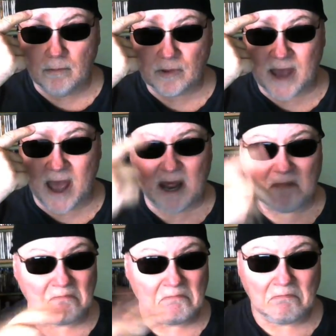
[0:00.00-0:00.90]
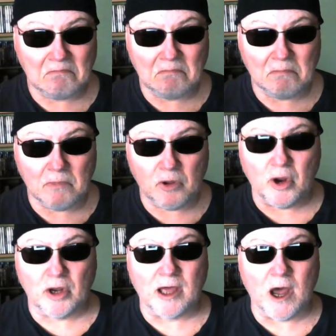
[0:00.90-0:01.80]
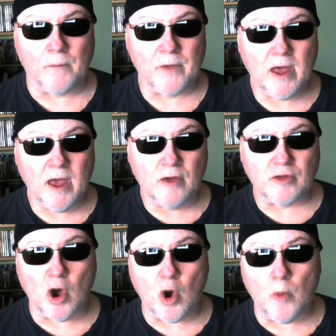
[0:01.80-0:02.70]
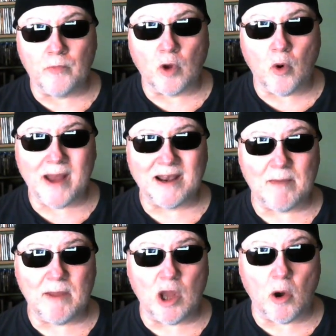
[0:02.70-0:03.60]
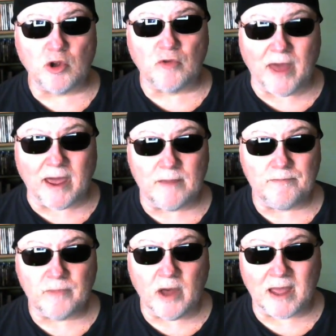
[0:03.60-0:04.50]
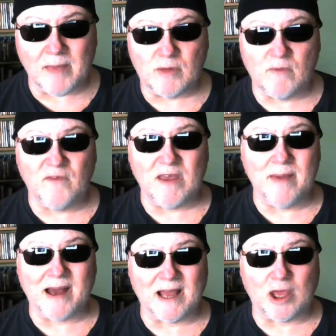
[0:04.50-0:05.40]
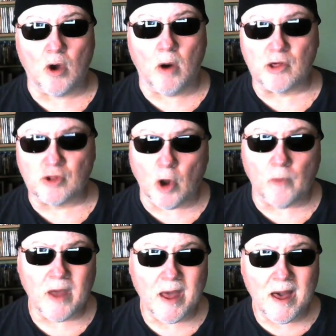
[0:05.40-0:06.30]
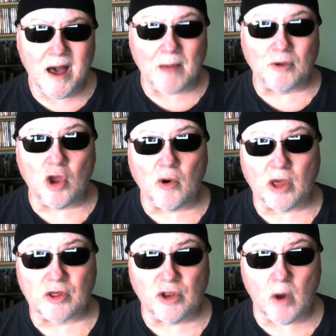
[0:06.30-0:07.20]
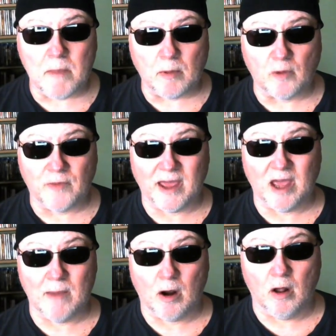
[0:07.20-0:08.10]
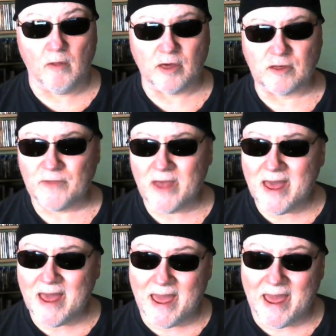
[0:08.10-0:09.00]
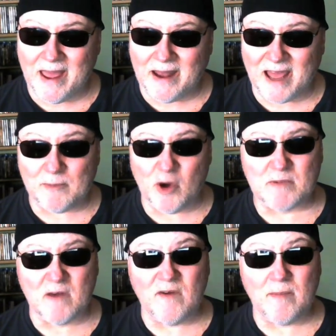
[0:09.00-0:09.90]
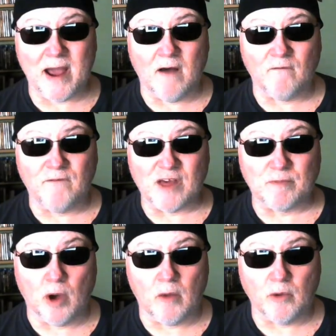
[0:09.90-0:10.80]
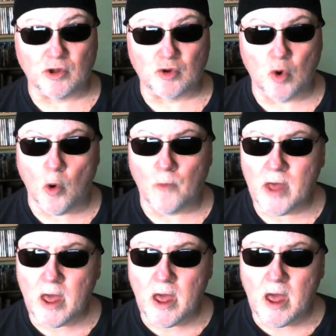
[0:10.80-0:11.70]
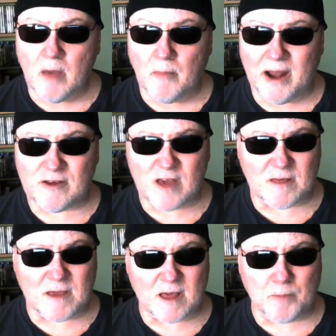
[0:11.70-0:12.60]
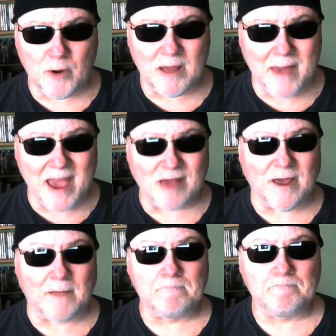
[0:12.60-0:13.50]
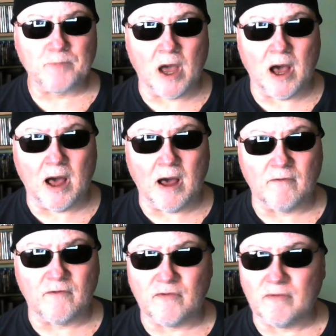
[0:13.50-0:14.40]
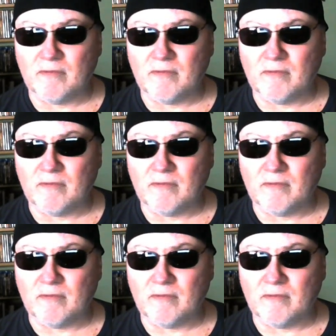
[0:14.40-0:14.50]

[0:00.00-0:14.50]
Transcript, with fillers: scan it, you're good to go. So go ahead and let me know what you think. Uh, give me some feedback like you always do. I'm curious to know what people are thinking about all this. And I get most of my feedback on Facebook, which is cool. But it's, it's, it's pretty amazing of,